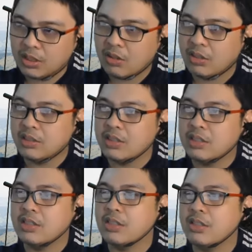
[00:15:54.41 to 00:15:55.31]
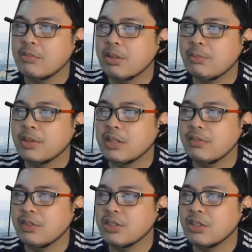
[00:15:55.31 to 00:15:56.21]
and how can this system help us
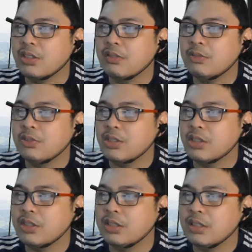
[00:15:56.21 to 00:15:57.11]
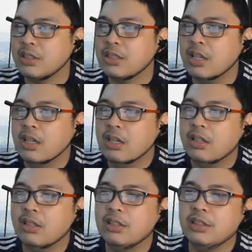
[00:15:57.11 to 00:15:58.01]
leverage our efforts and increase
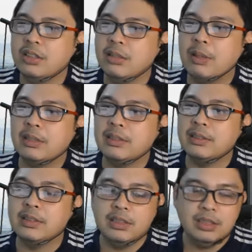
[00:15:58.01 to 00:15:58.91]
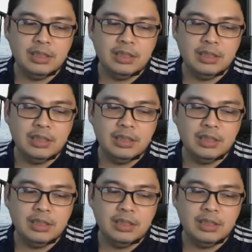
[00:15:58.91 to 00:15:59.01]
our earning capacity?